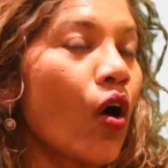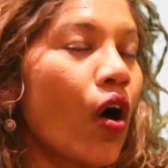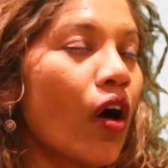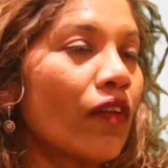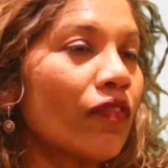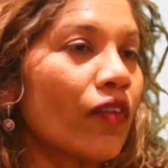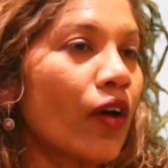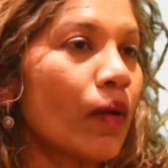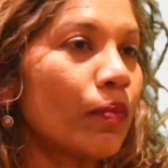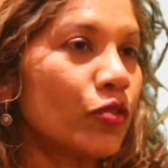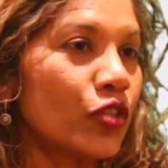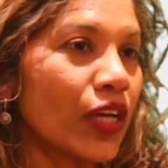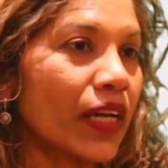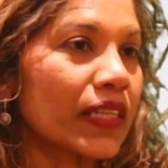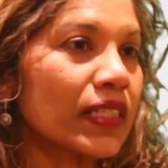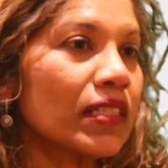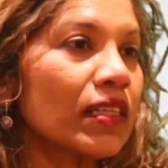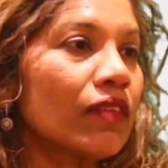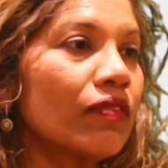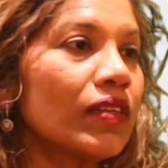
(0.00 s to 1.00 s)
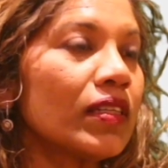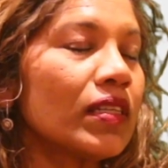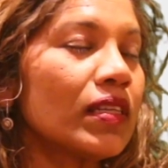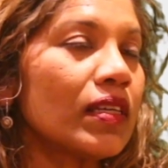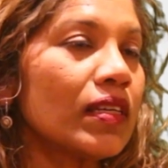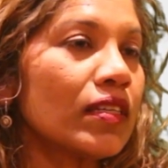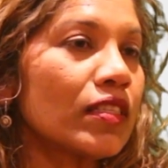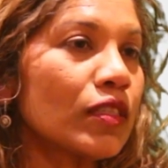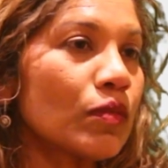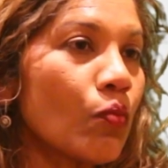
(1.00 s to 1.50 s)
of
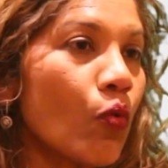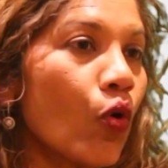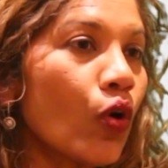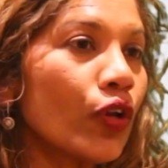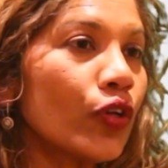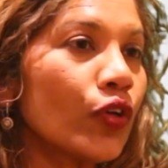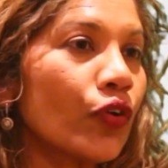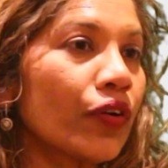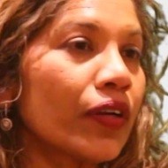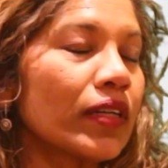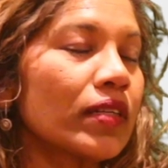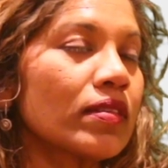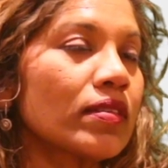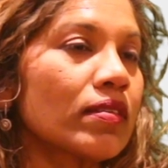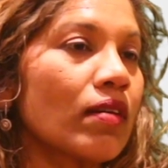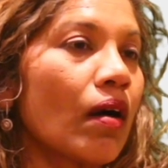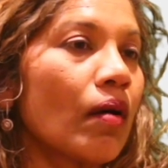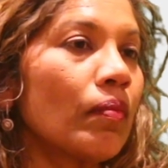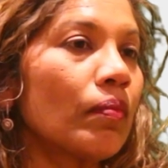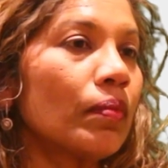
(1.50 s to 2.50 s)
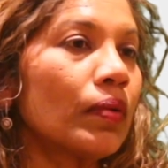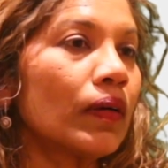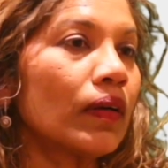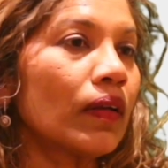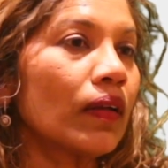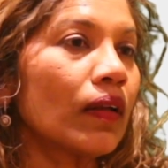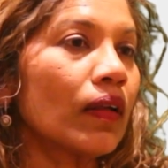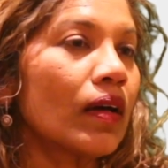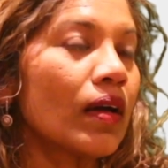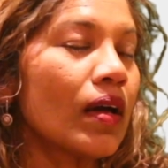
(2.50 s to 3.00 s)
objectivity, small urine
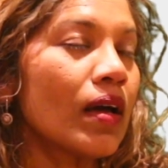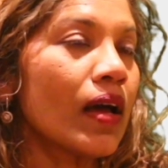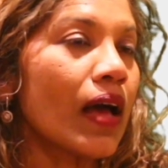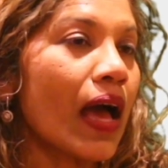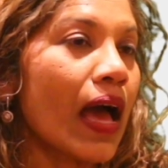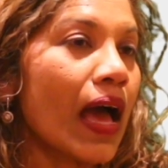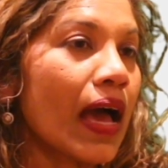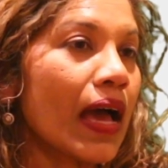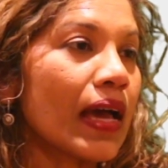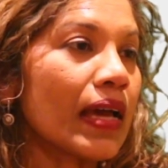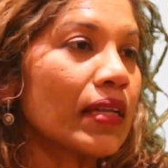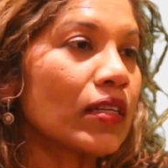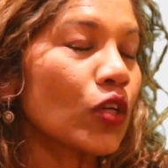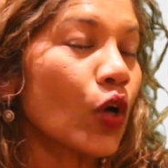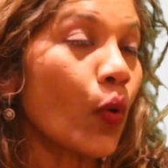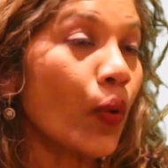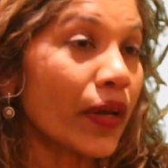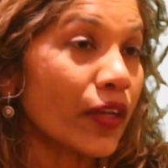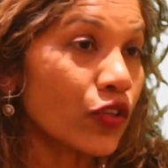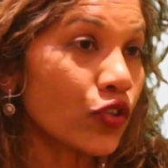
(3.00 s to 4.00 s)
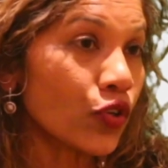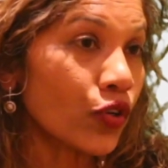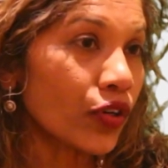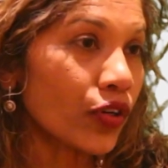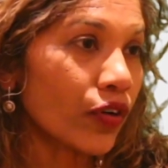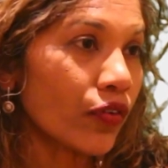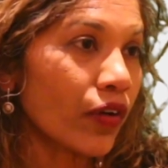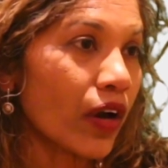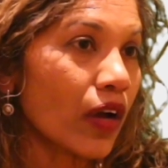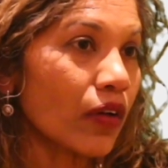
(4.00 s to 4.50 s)
sample, and quick
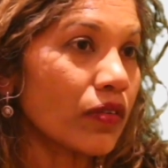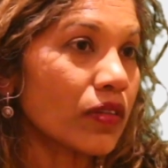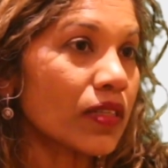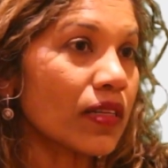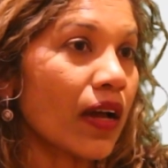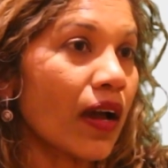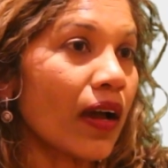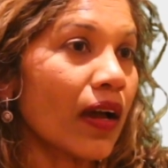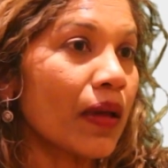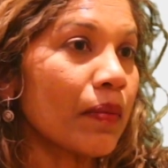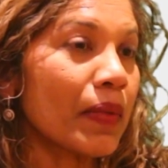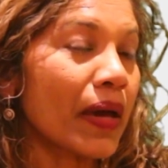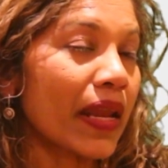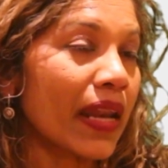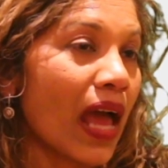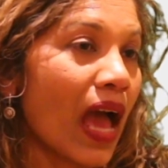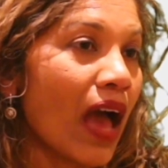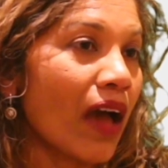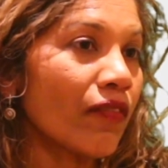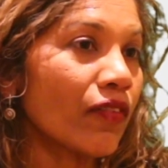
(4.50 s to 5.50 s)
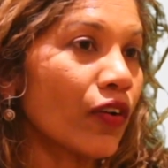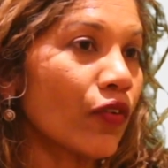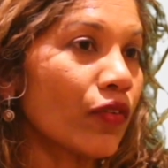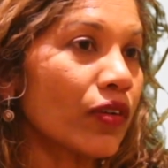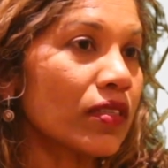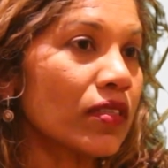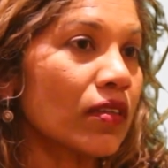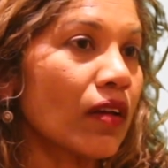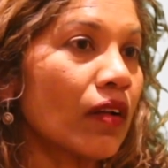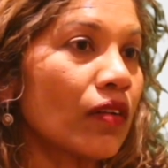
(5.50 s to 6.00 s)
turnaround time, and having
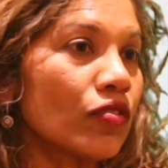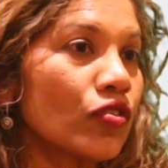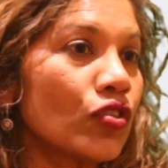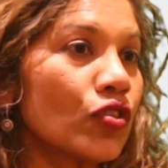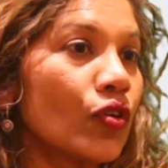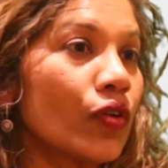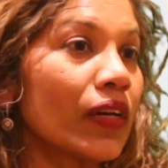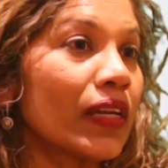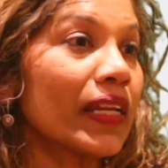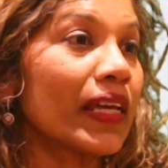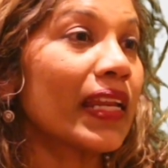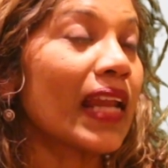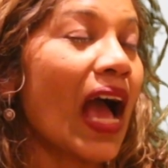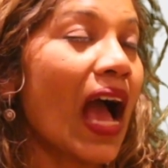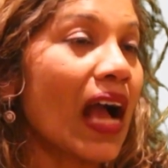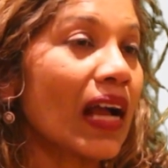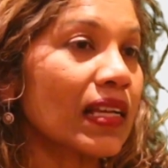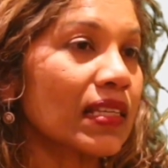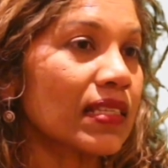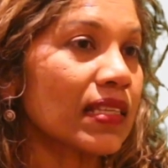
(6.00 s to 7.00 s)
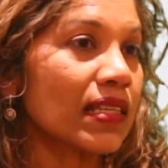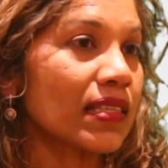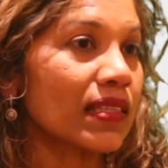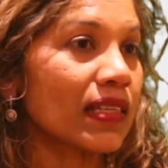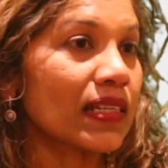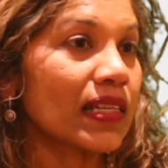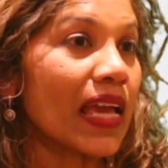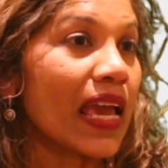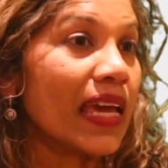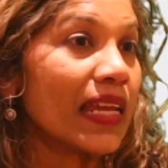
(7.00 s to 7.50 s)
results you can then access
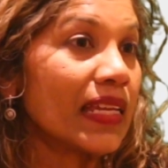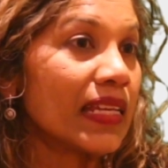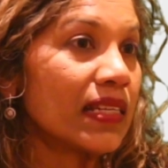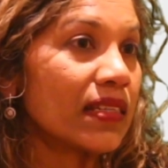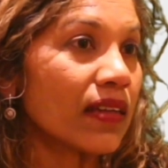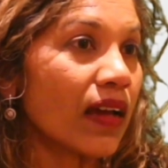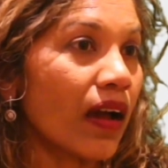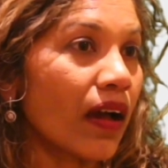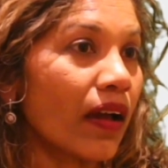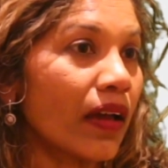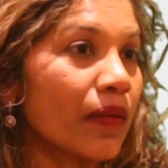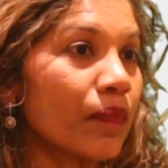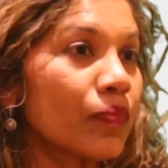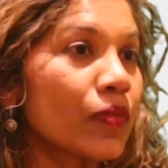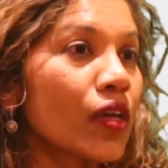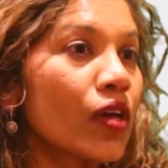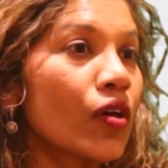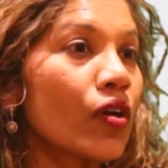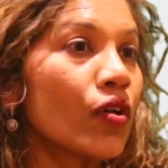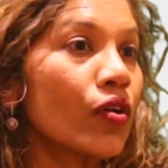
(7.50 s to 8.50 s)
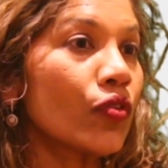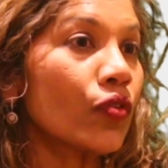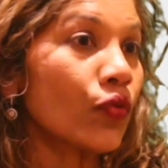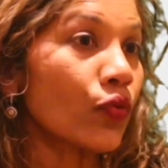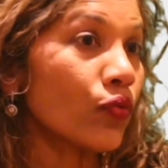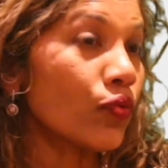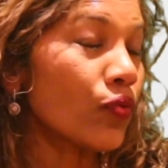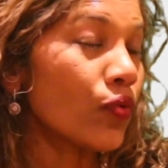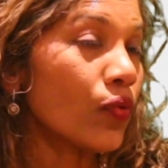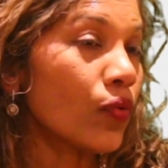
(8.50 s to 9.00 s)
at any time
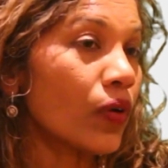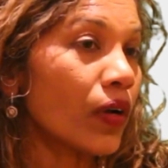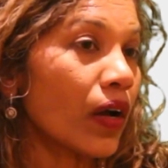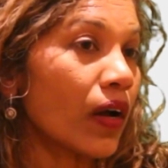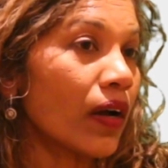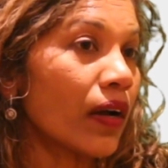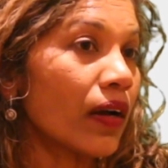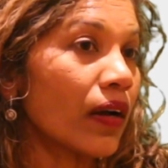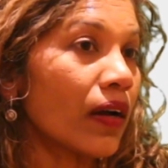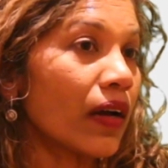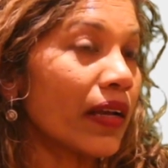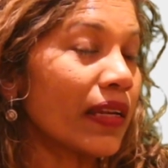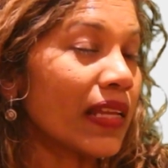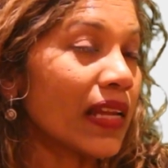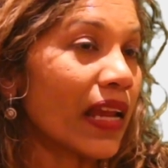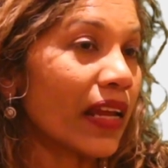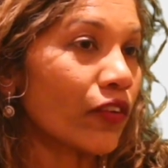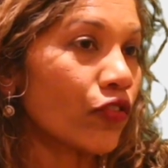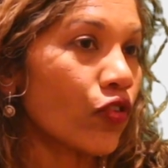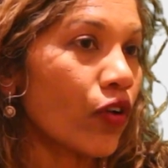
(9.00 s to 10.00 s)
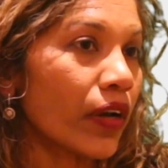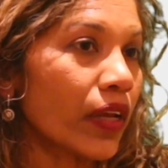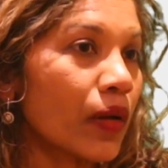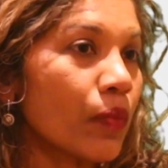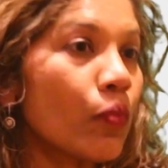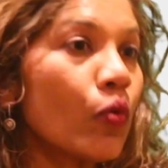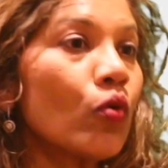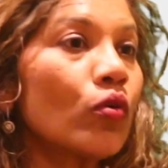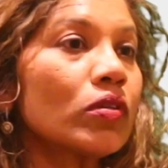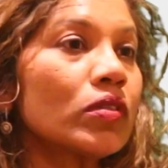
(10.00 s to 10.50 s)
through an
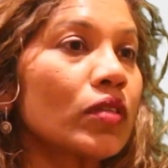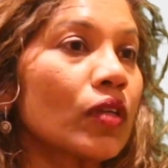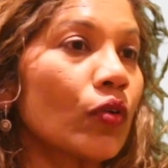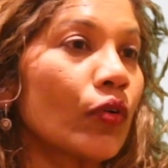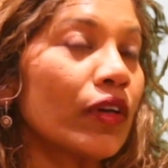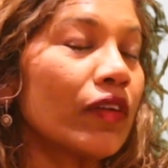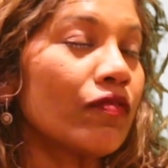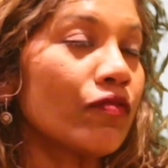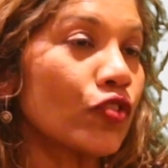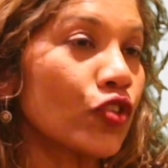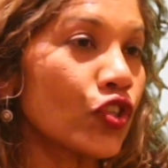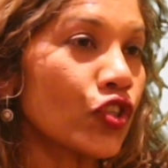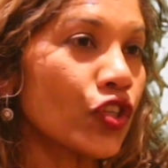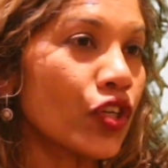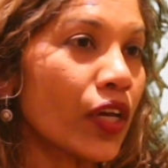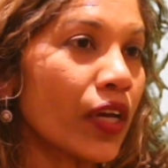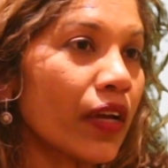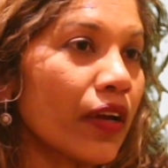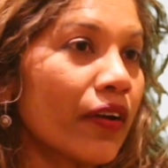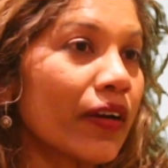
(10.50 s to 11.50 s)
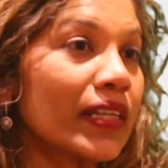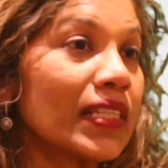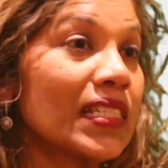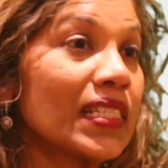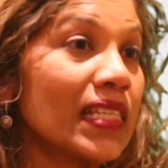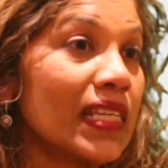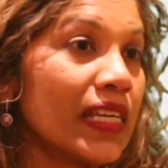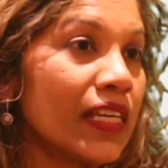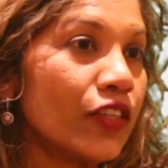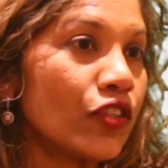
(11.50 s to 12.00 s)
electronic portal, or even share and
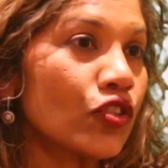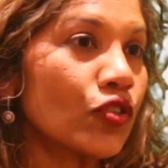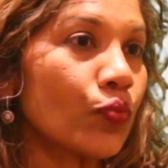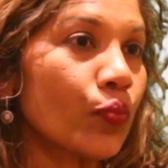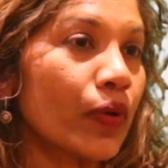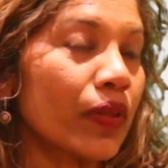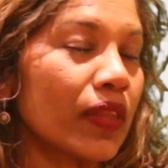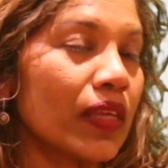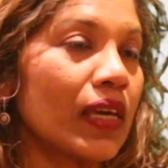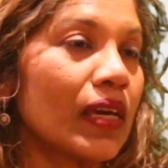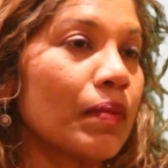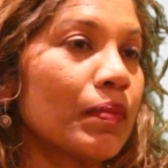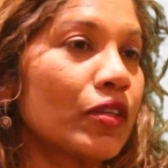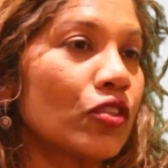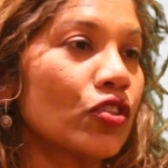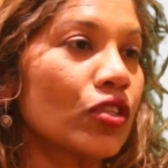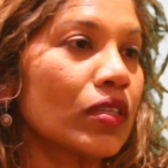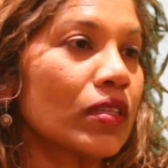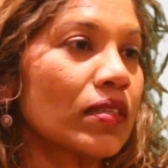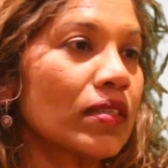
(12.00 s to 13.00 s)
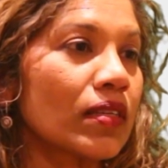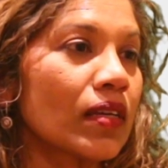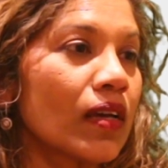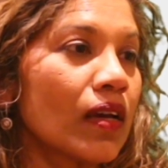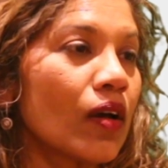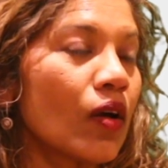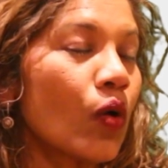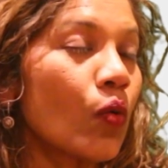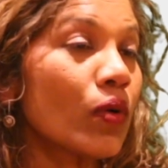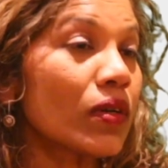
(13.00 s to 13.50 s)
teach with the images,
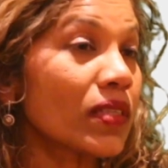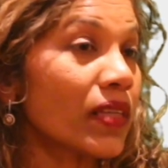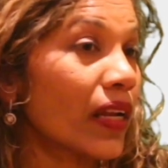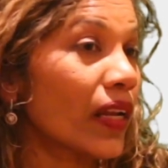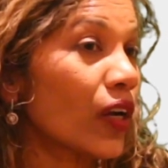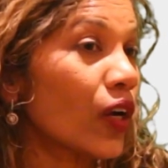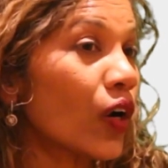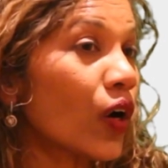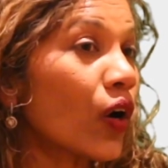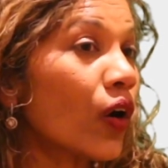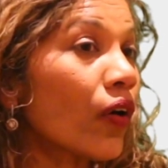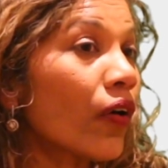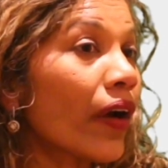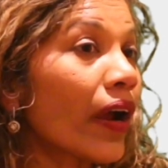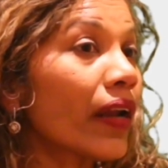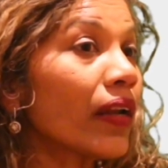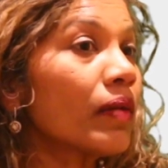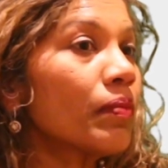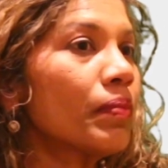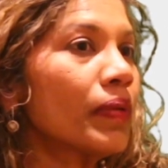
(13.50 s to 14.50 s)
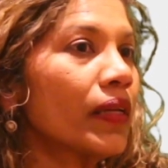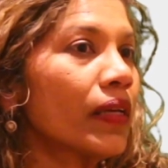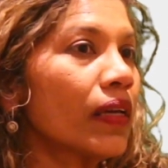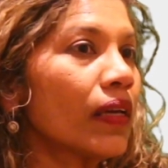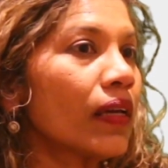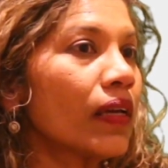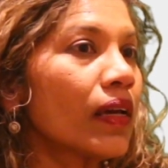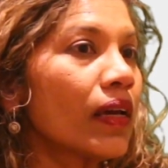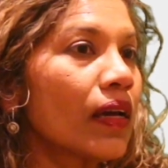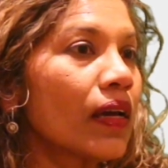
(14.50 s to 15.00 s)
was an
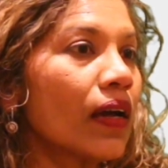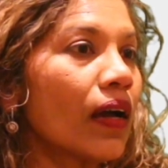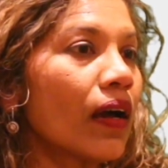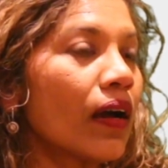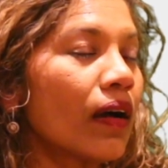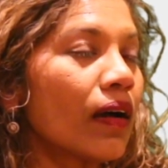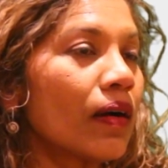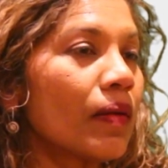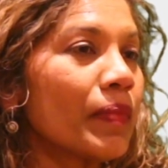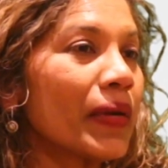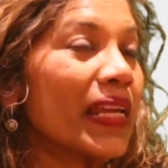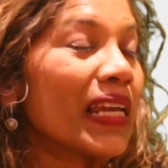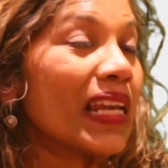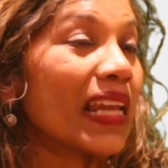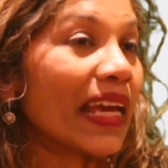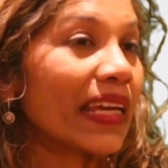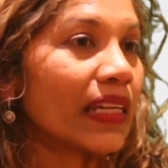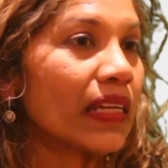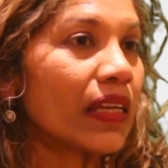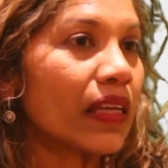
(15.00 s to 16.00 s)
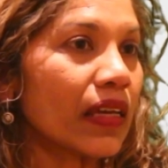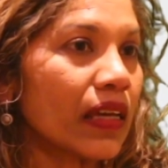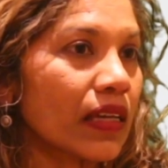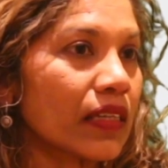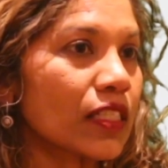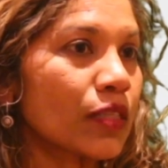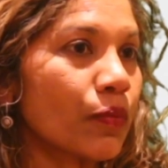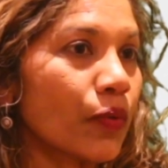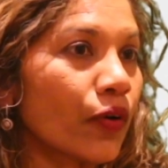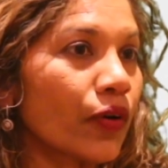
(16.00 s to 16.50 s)
incredibly enlightening
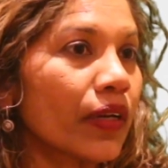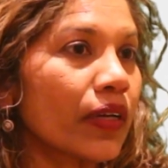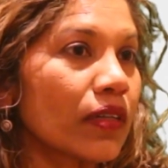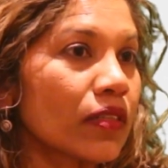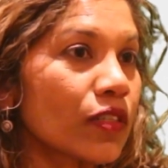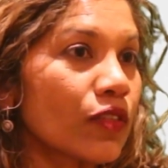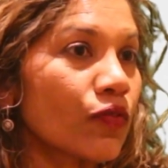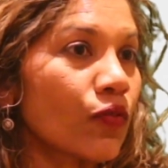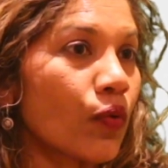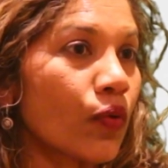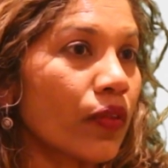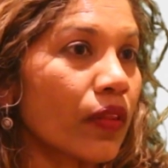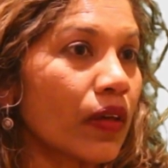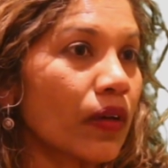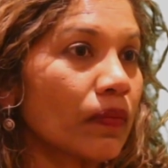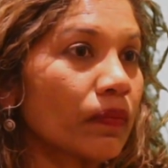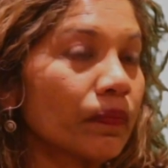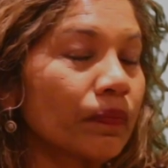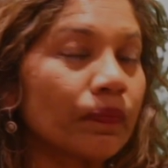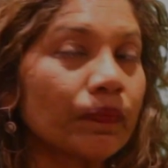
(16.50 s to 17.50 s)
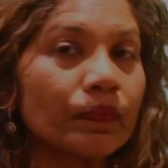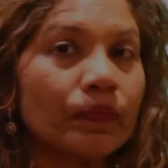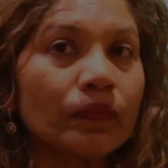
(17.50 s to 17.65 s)
experience for them.